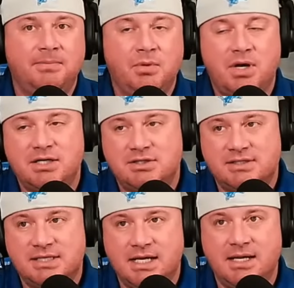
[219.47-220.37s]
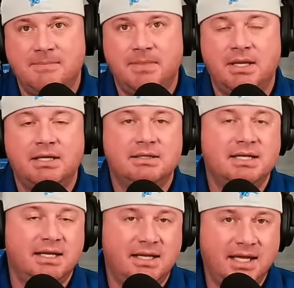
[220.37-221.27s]
Well, I should say
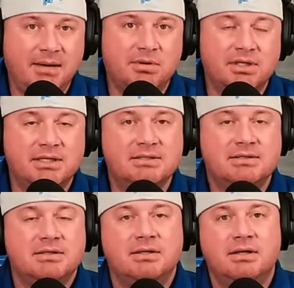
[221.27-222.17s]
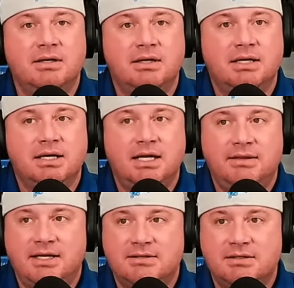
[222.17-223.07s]
Dan Campbell is. And
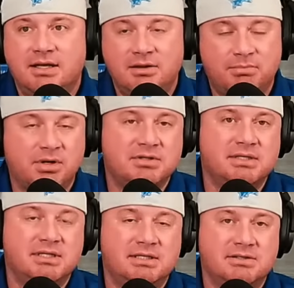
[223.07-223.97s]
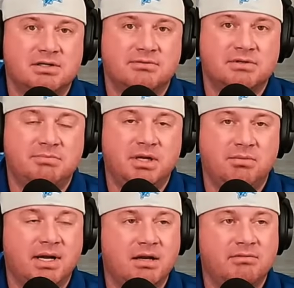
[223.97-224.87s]
that's another person that deserves a big
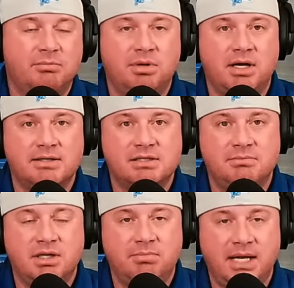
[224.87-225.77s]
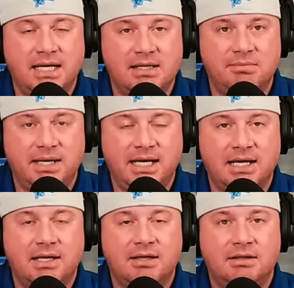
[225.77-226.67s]
round of applause and a big pat on the
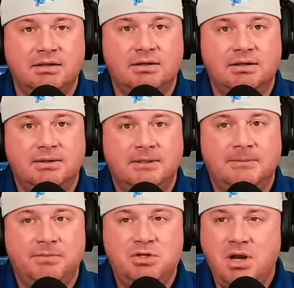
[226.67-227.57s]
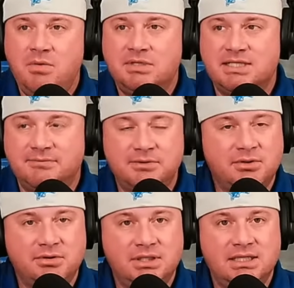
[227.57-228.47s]
back. Do you know how
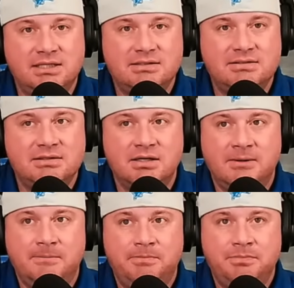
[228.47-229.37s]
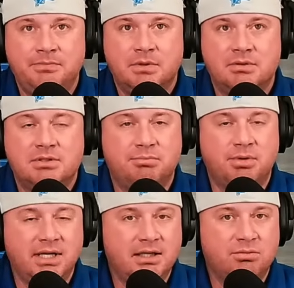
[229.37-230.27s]
difficult it is to
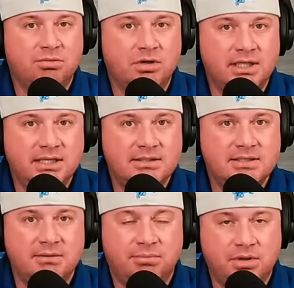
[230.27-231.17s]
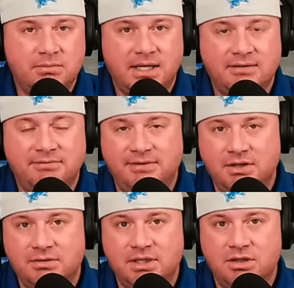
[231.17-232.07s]
bring in rookies and put them on the
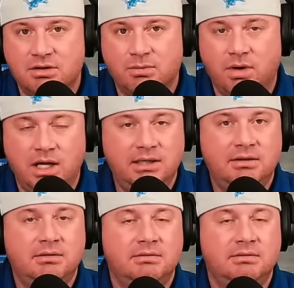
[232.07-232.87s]
field in year one,